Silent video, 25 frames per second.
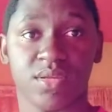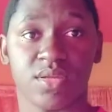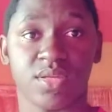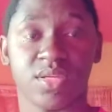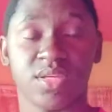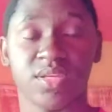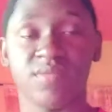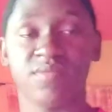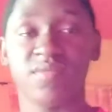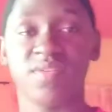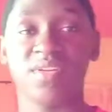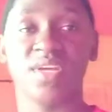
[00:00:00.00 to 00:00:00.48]

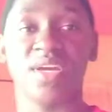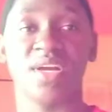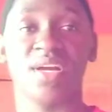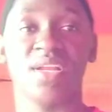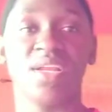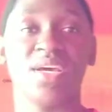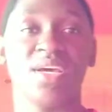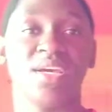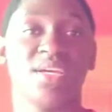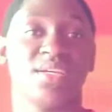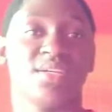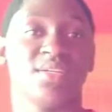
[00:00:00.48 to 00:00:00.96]
Give it a
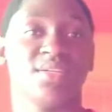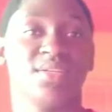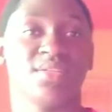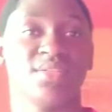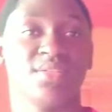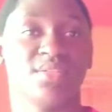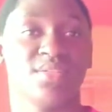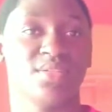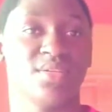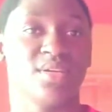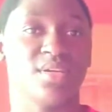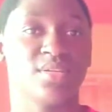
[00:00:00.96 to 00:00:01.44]
like,
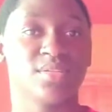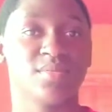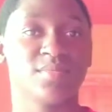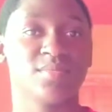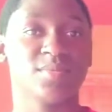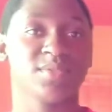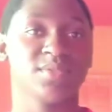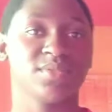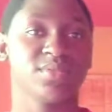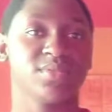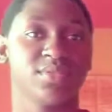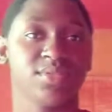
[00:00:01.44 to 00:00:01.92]
doesn't
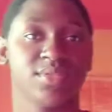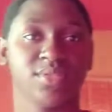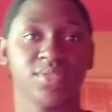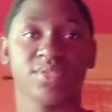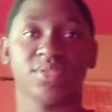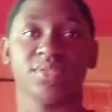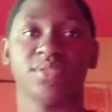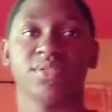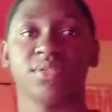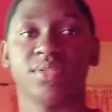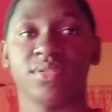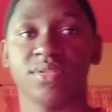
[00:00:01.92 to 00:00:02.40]
mean.
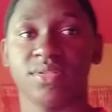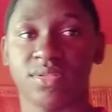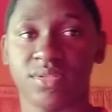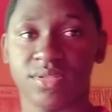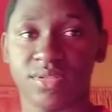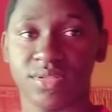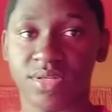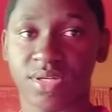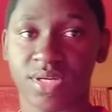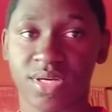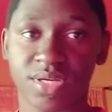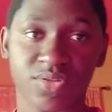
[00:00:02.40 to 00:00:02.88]

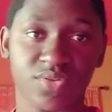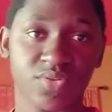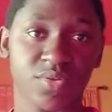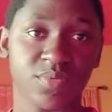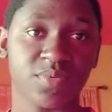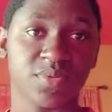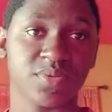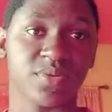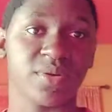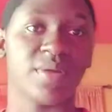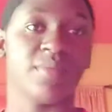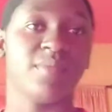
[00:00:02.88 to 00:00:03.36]

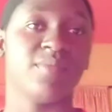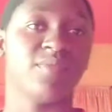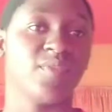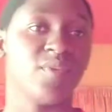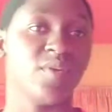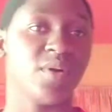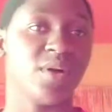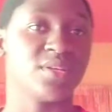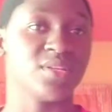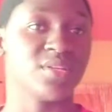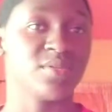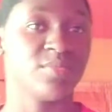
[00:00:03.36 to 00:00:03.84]
Subscribe if you
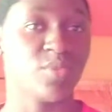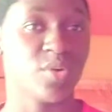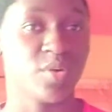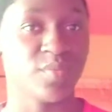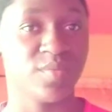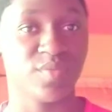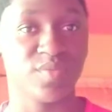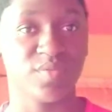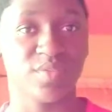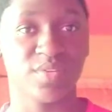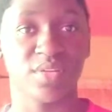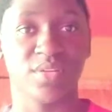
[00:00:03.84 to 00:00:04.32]
want to see more
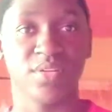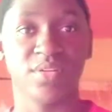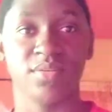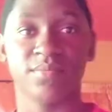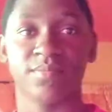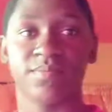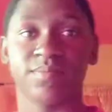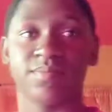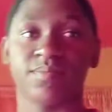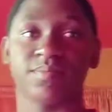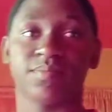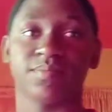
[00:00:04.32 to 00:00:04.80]
videos, then.
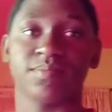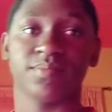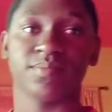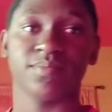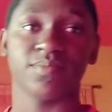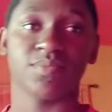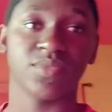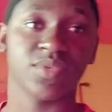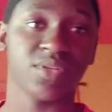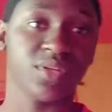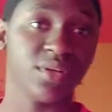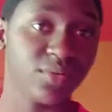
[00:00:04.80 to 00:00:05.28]

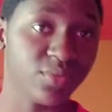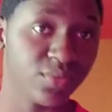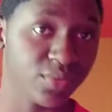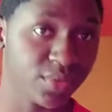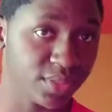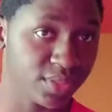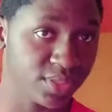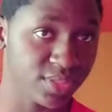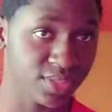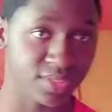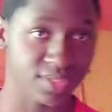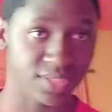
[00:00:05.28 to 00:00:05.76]
Don't know
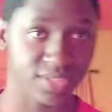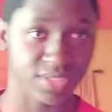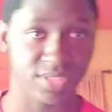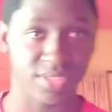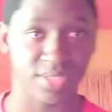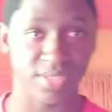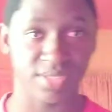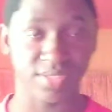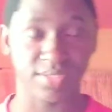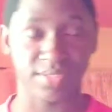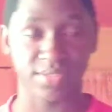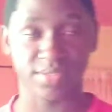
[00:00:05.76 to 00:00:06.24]
anything set
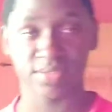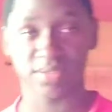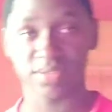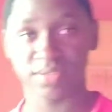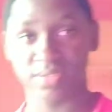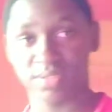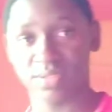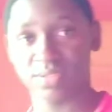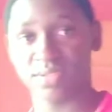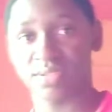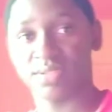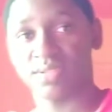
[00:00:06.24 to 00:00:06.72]
already.
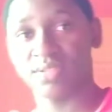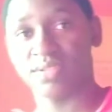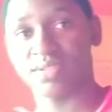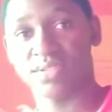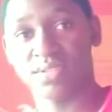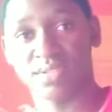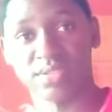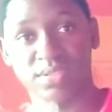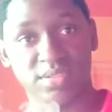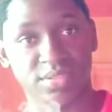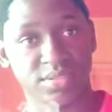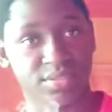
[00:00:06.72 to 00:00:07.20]

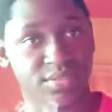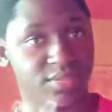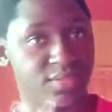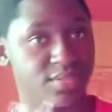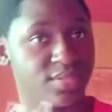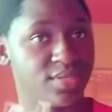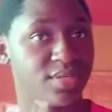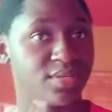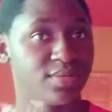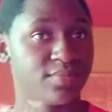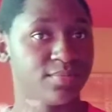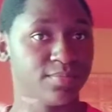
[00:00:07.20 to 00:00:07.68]
So
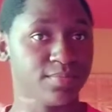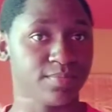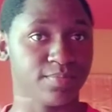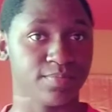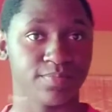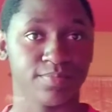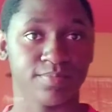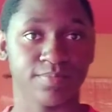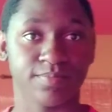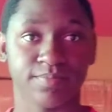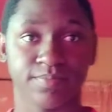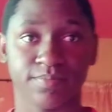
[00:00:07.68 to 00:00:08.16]
yeah,
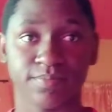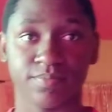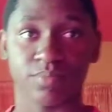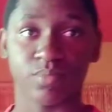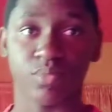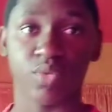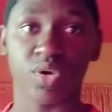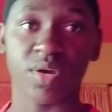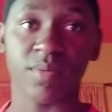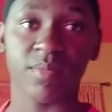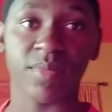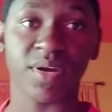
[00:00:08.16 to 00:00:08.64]

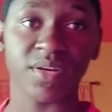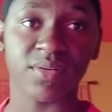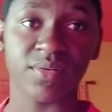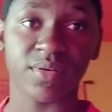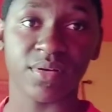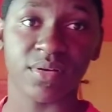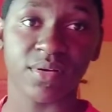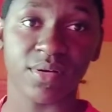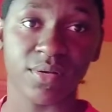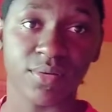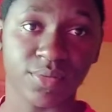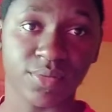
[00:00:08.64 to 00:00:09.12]
boy,
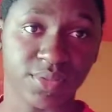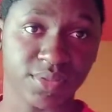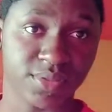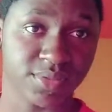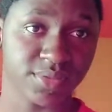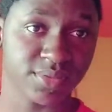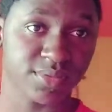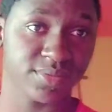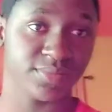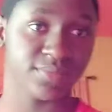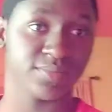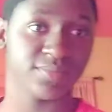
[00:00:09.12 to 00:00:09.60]
Manuel
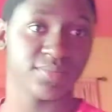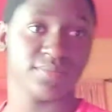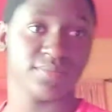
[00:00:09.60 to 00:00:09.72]
out.